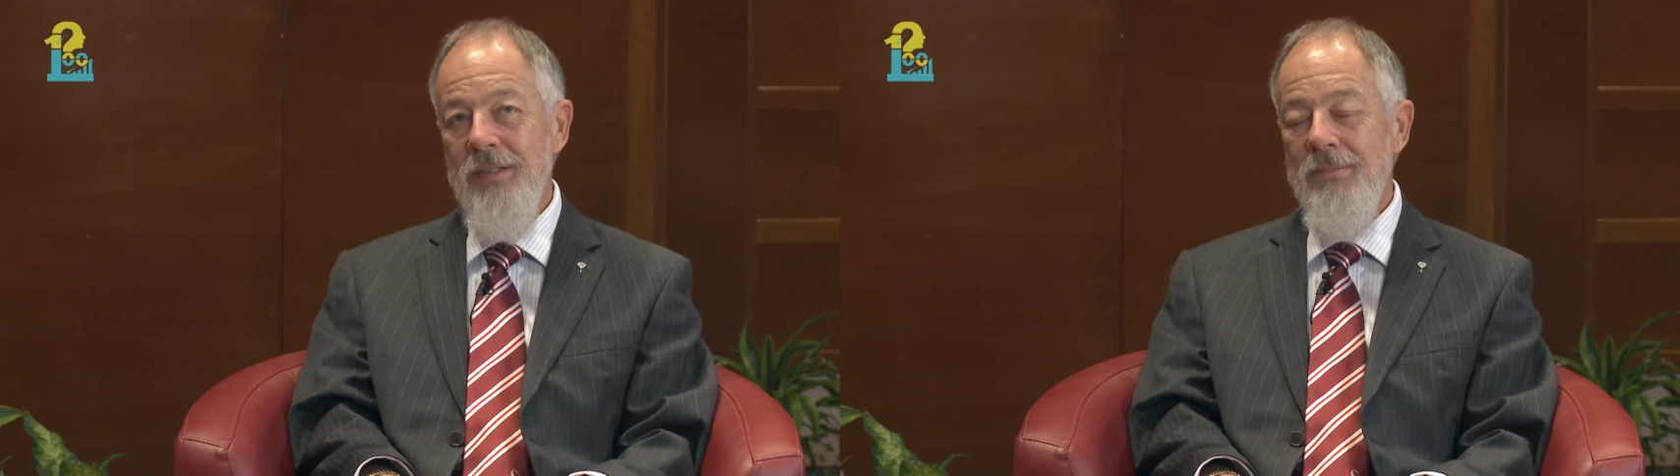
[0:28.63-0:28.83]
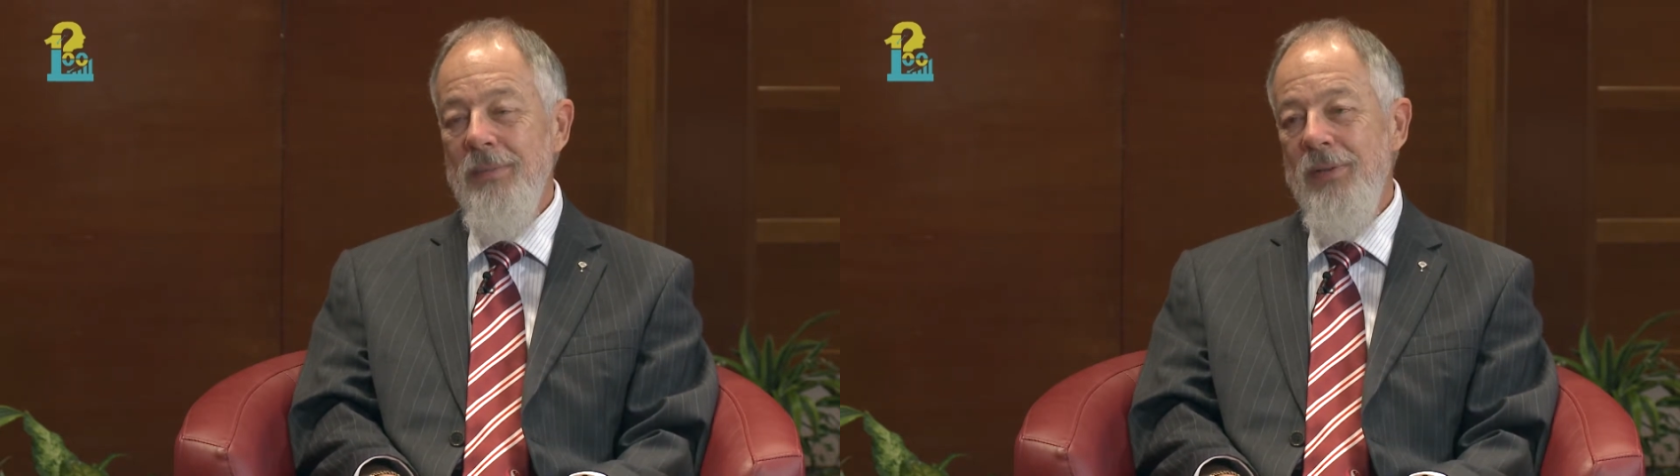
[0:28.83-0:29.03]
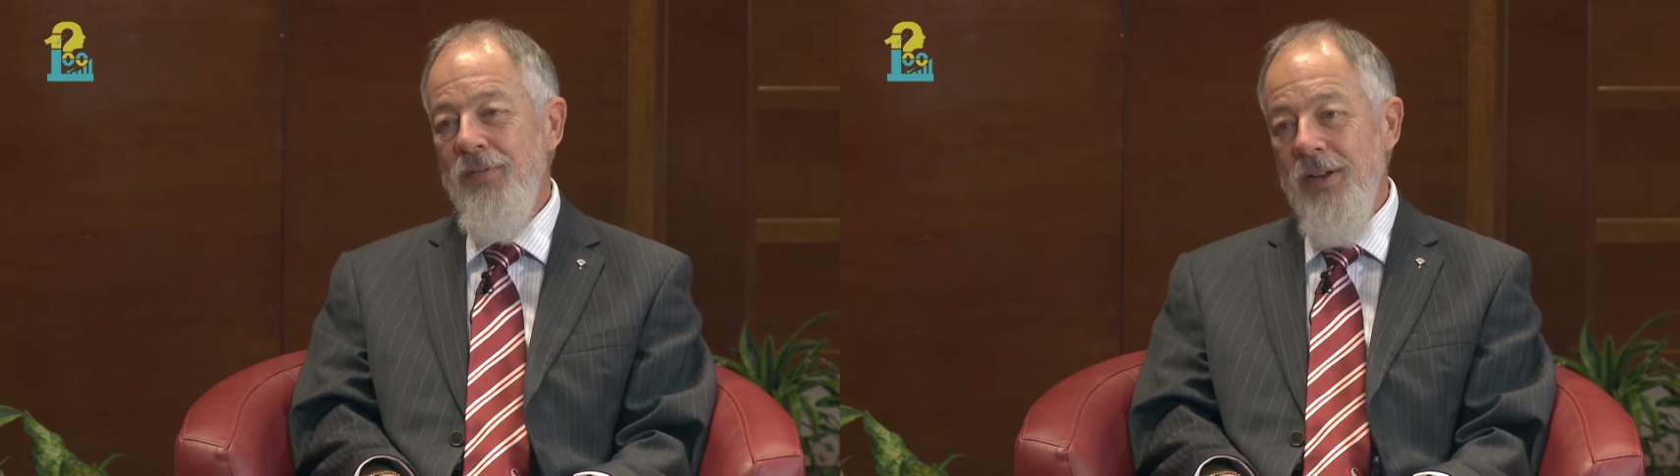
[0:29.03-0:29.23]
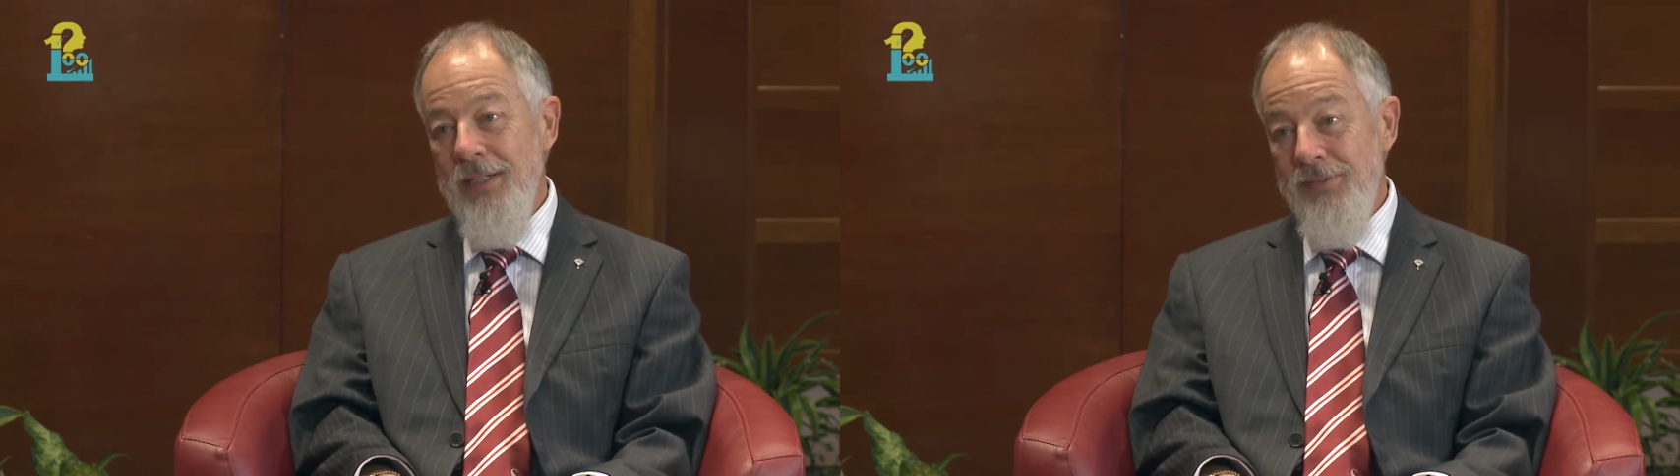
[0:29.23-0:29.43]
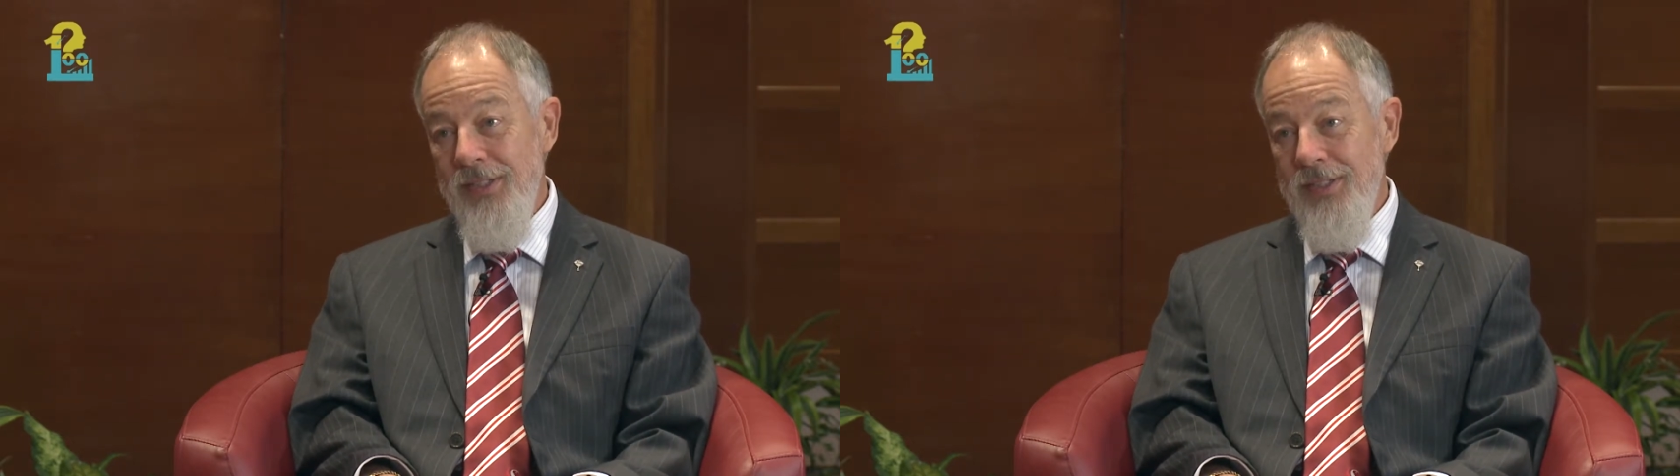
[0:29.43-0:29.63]
maybe
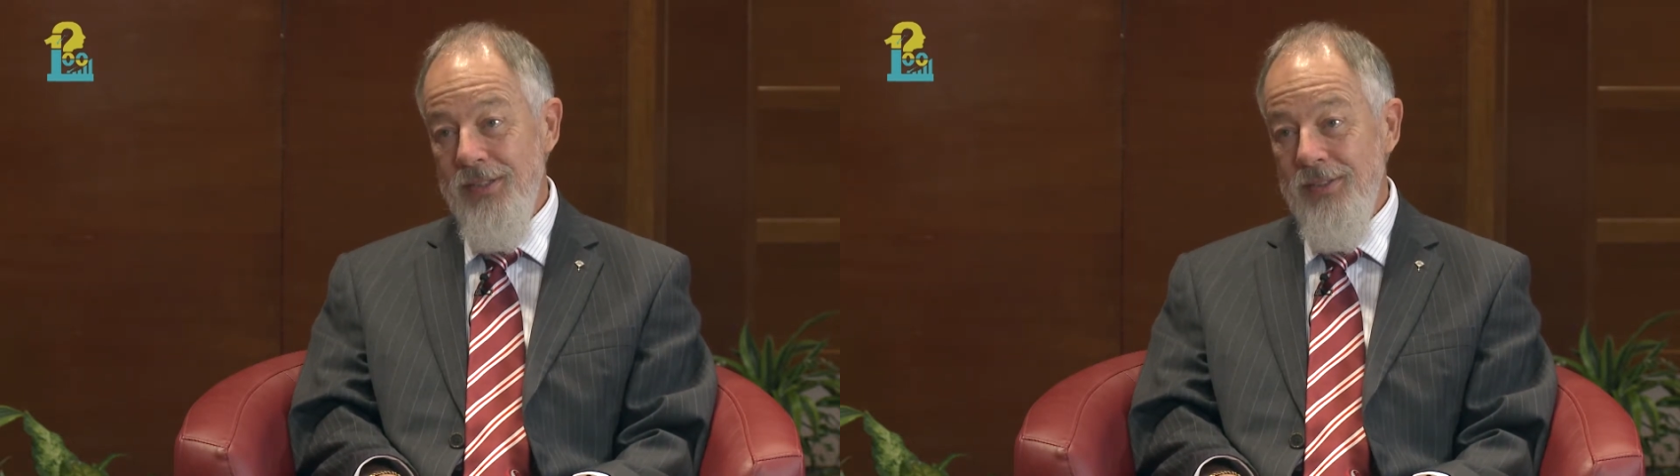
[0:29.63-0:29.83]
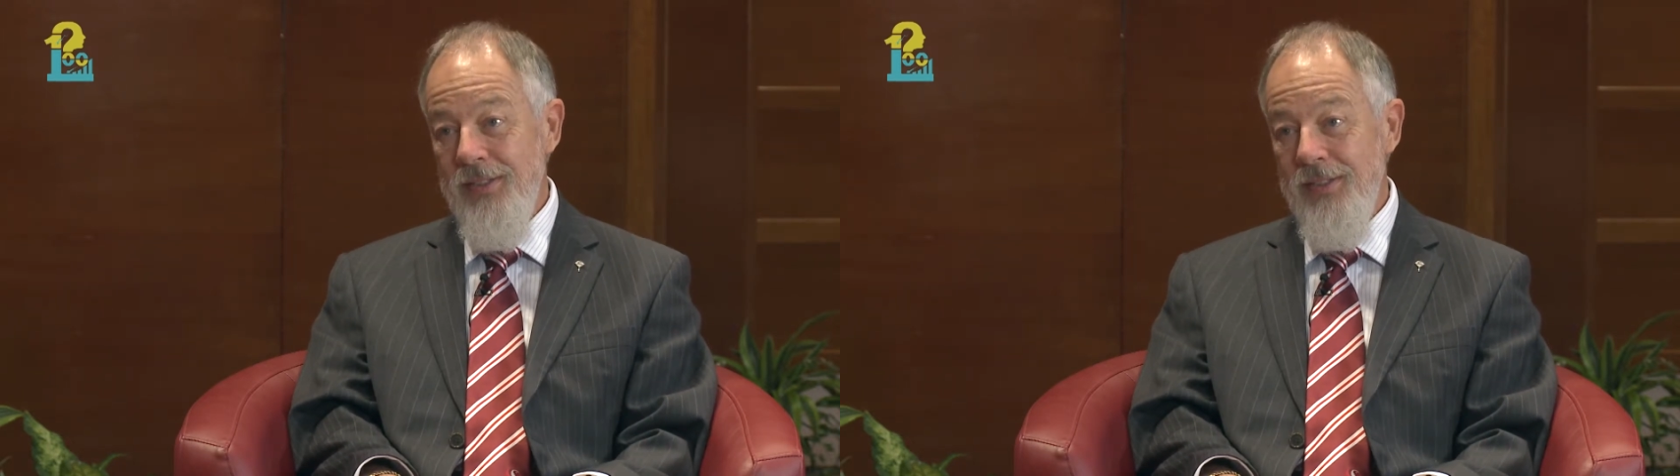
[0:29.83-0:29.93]
5 years.